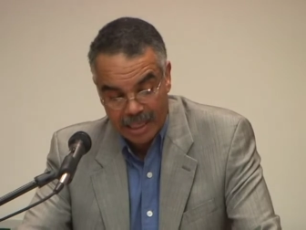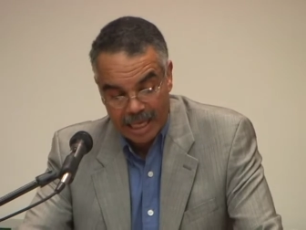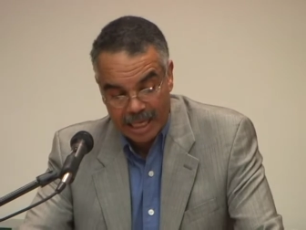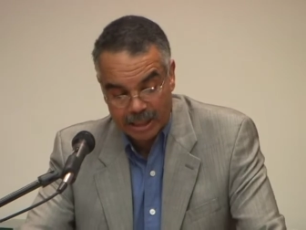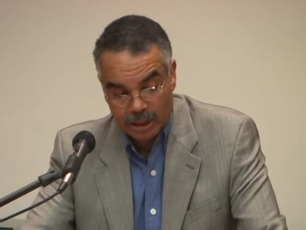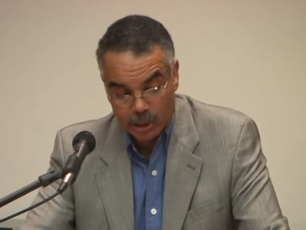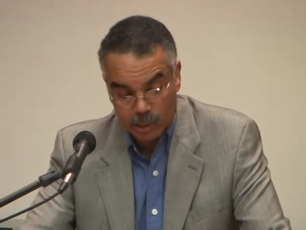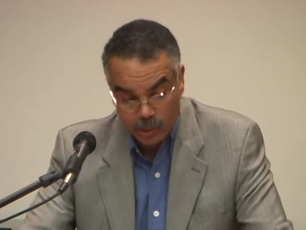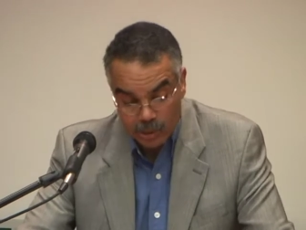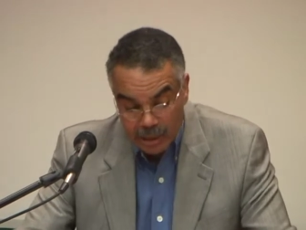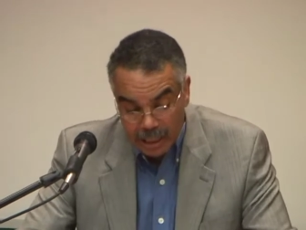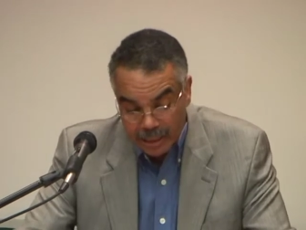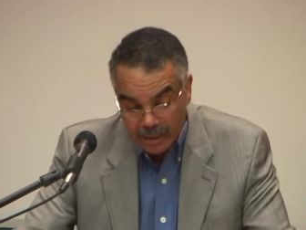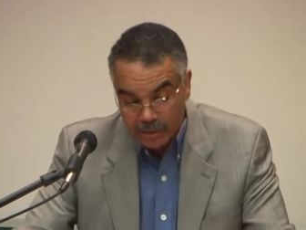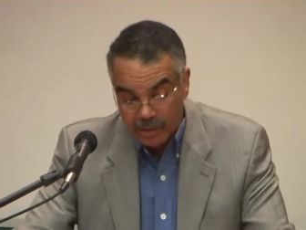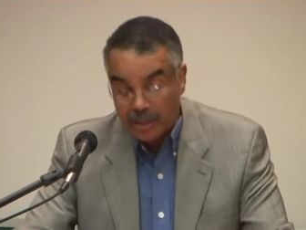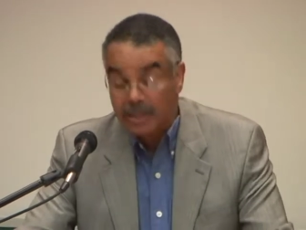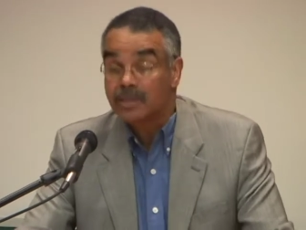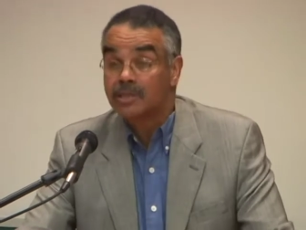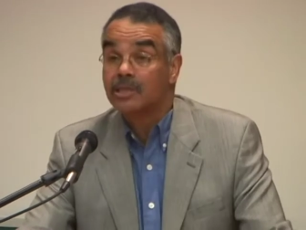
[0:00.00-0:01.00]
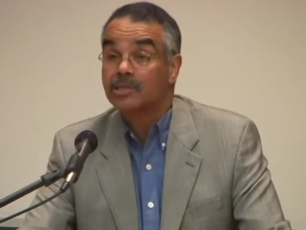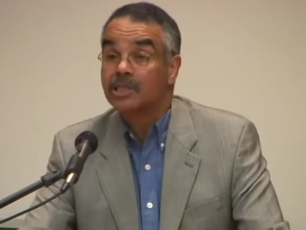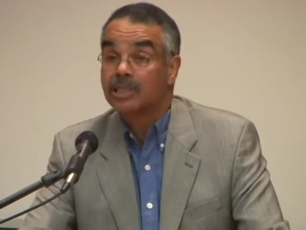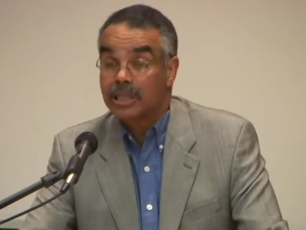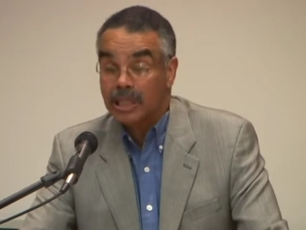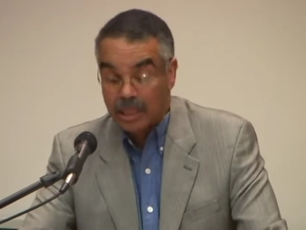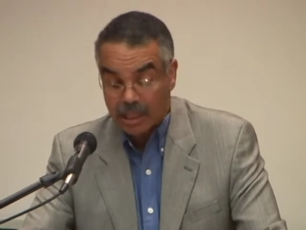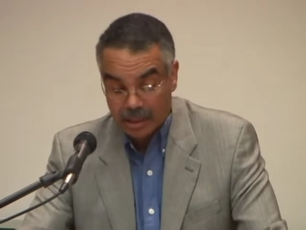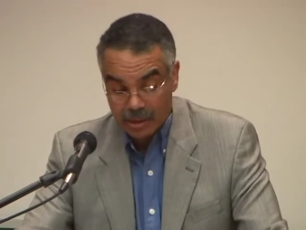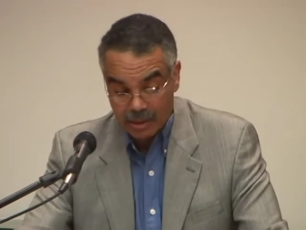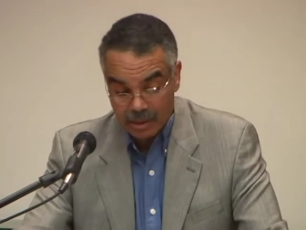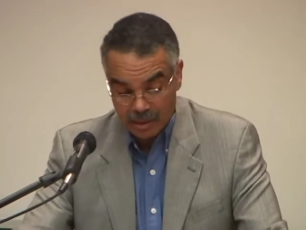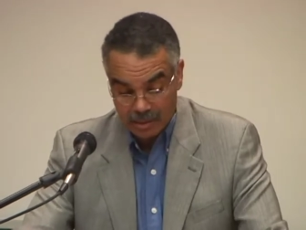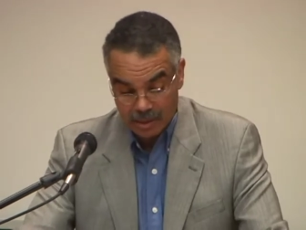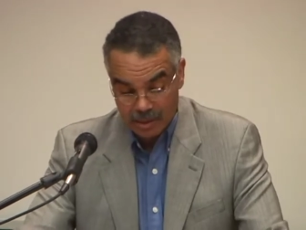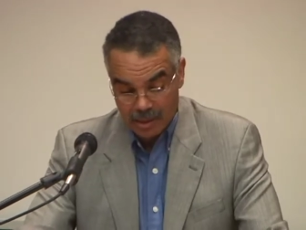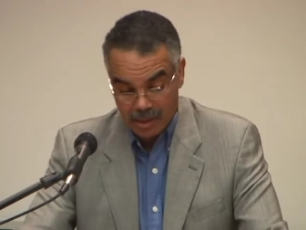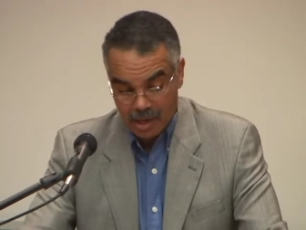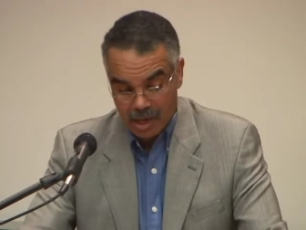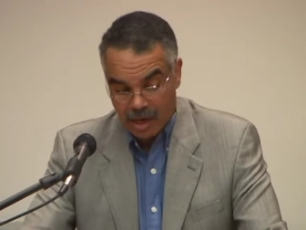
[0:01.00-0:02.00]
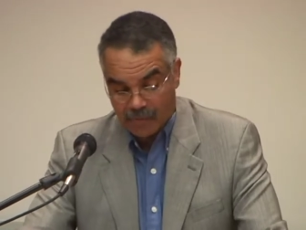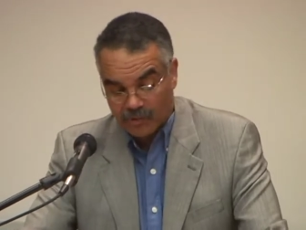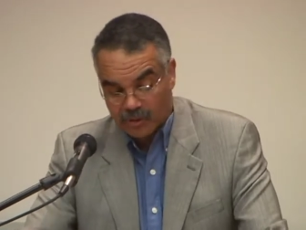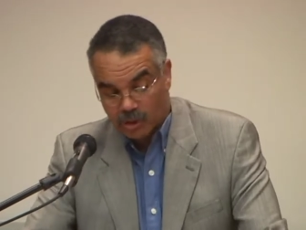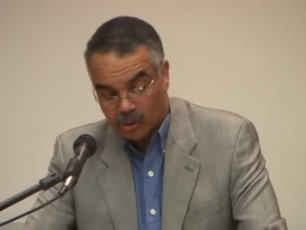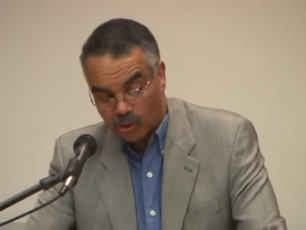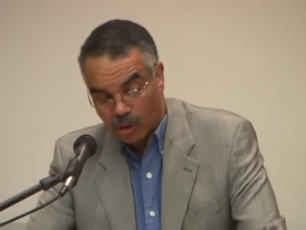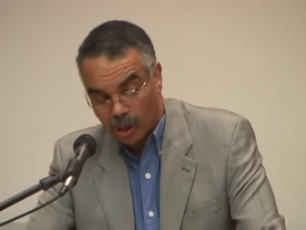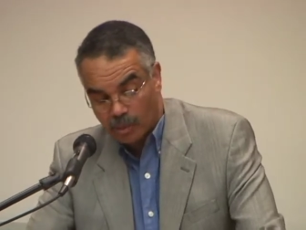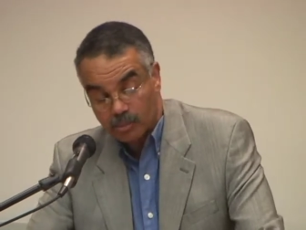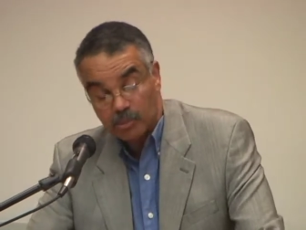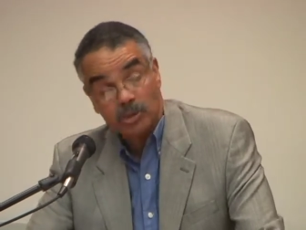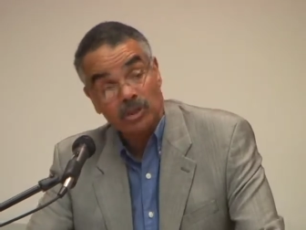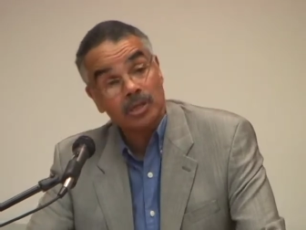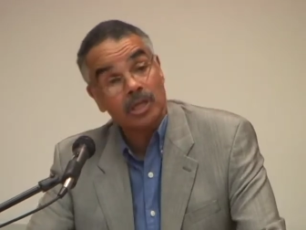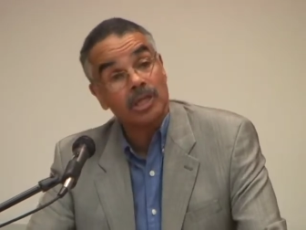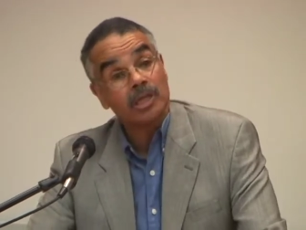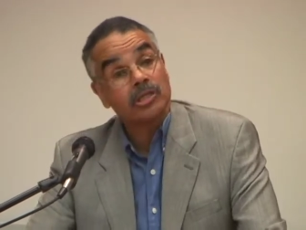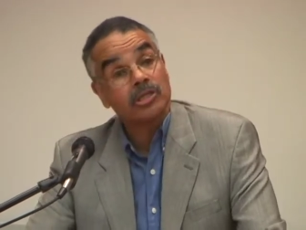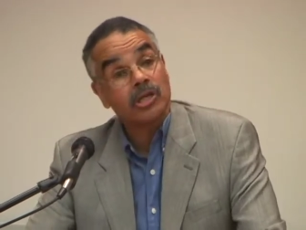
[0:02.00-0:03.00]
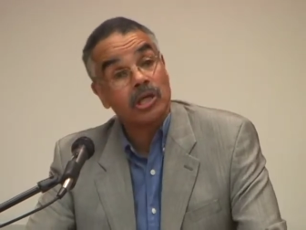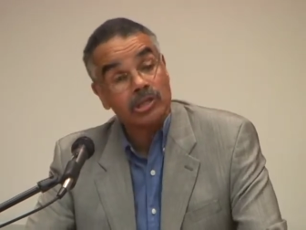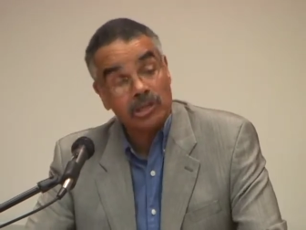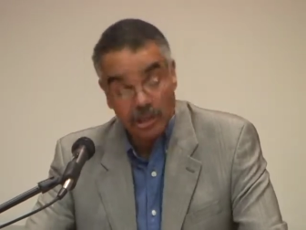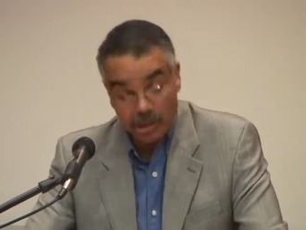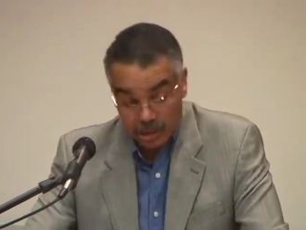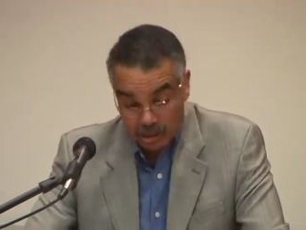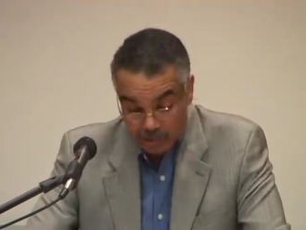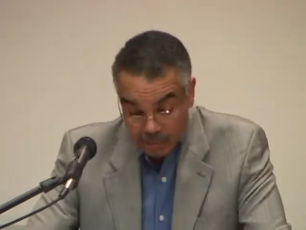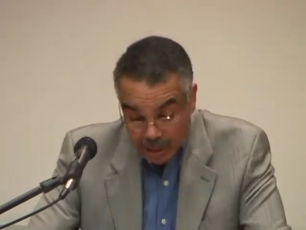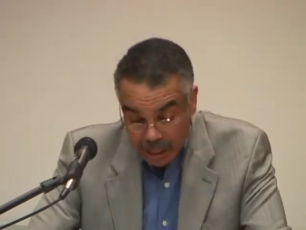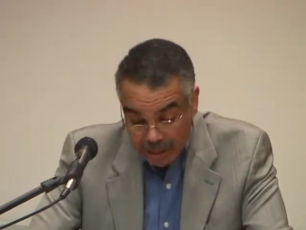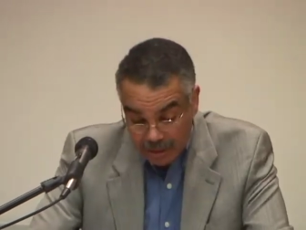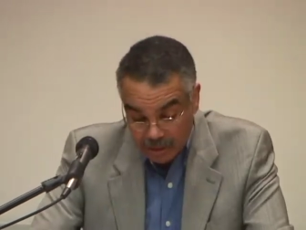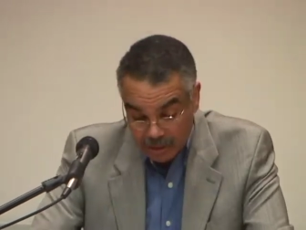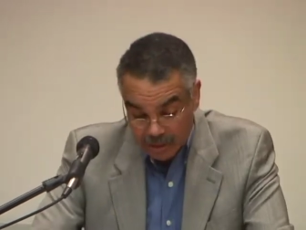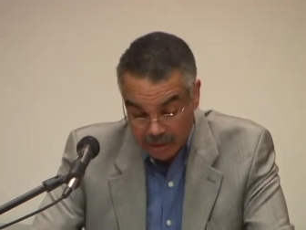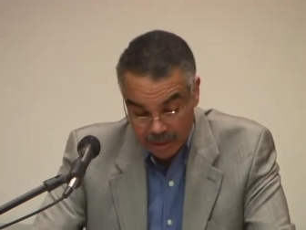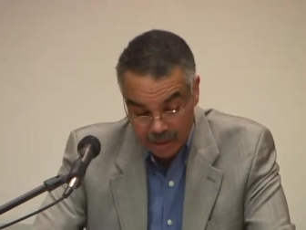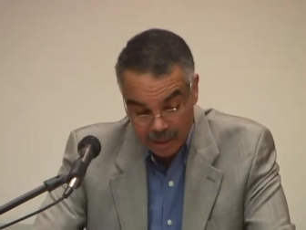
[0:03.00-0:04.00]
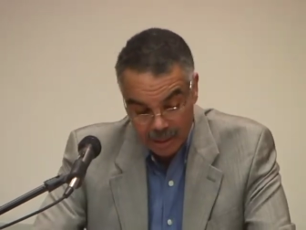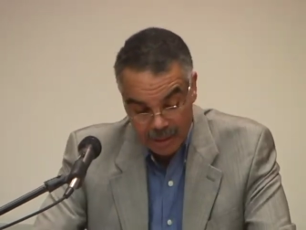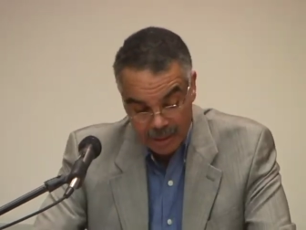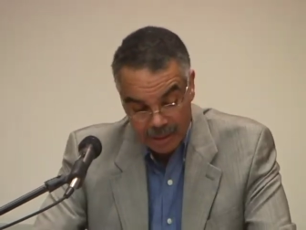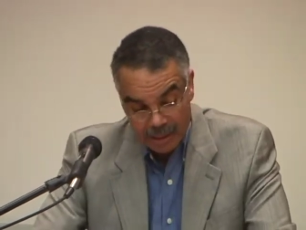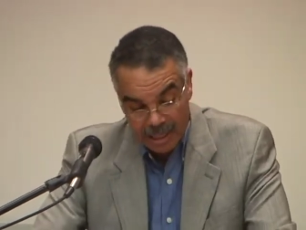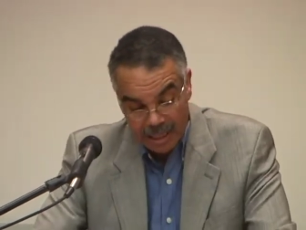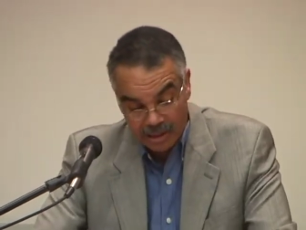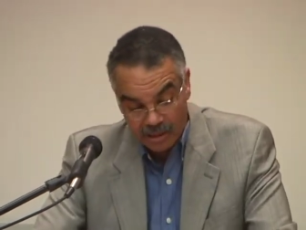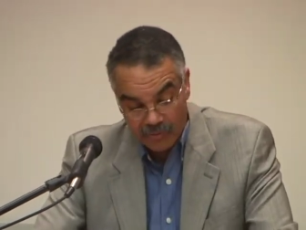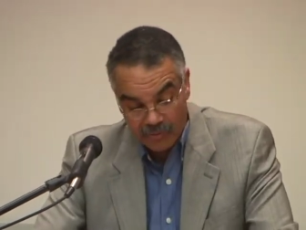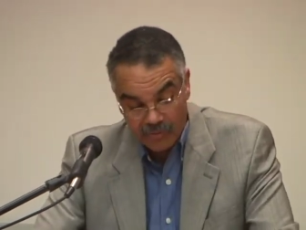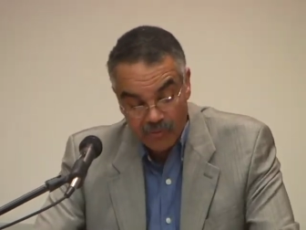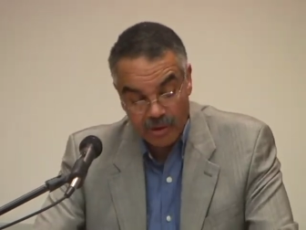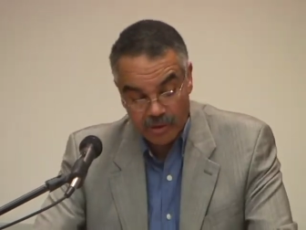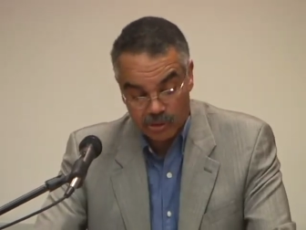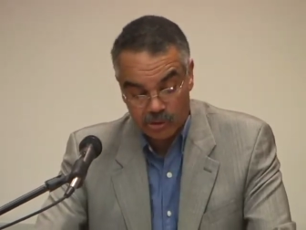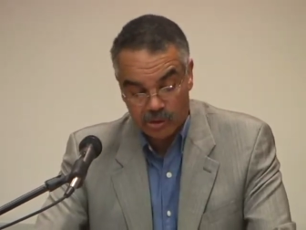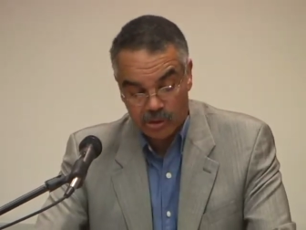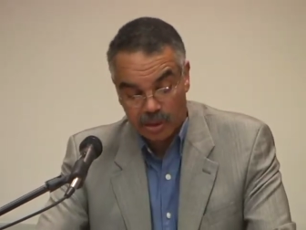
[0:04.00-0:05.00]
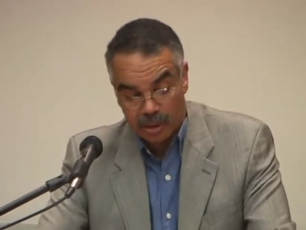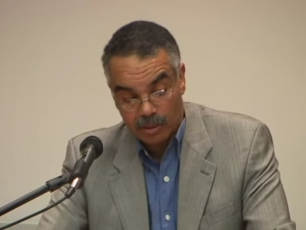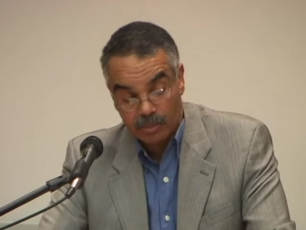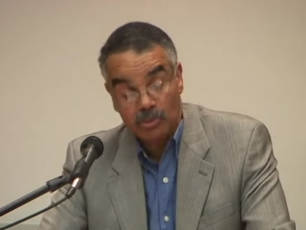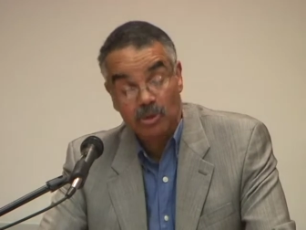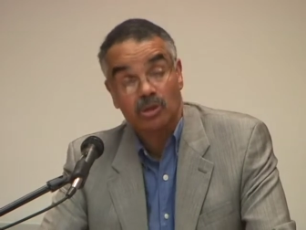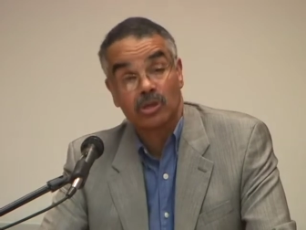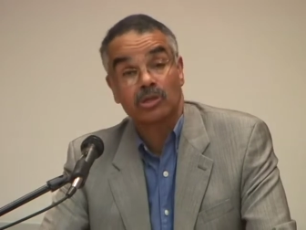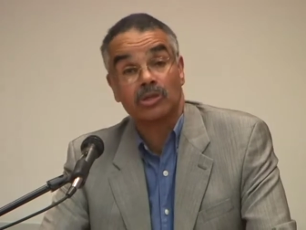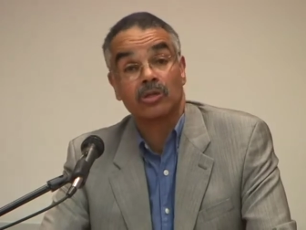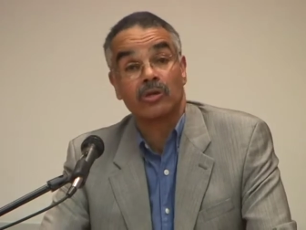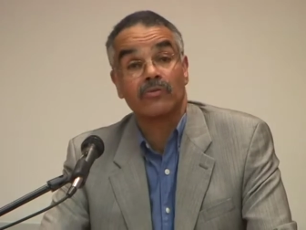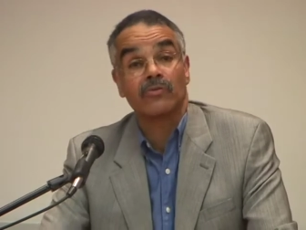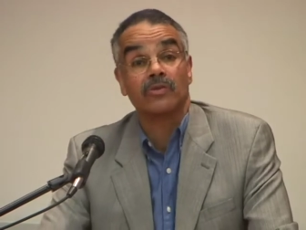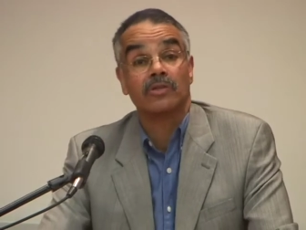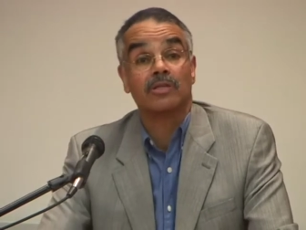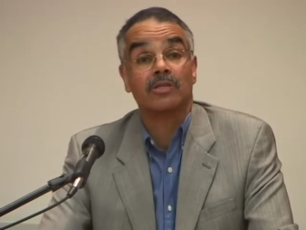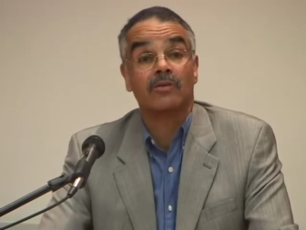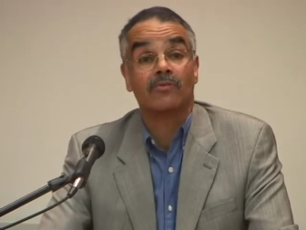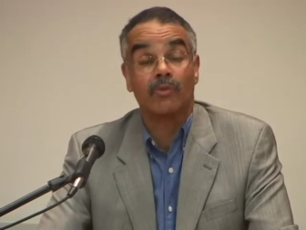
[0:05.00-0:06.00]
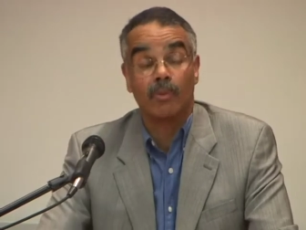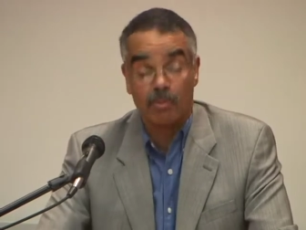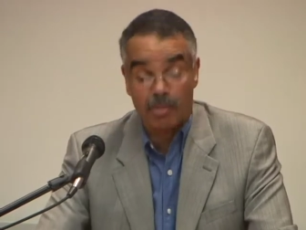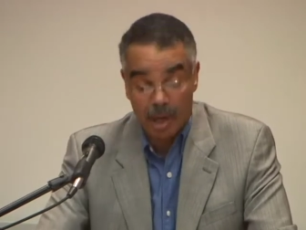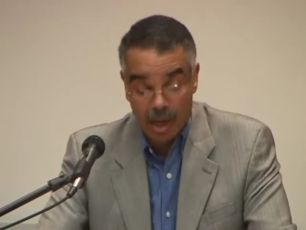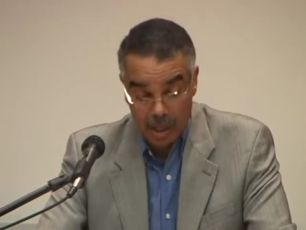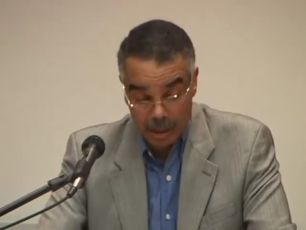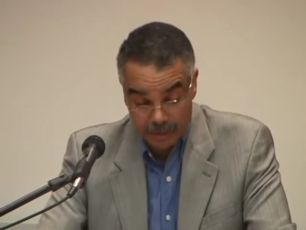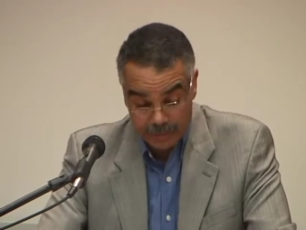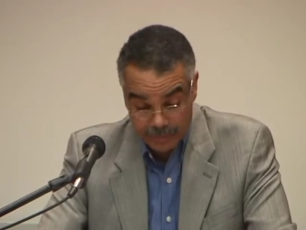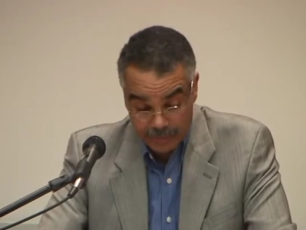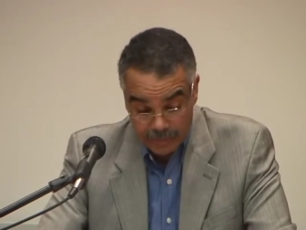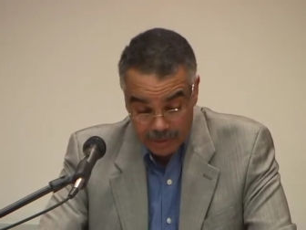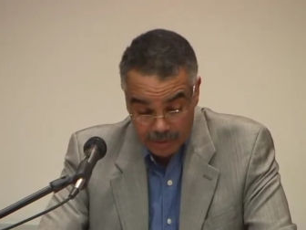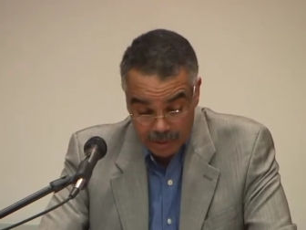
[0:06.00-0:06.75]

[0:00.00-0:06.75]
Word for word: as he would later hit the skin of his drums, touching them lightly as a feather skims the surface of a pond.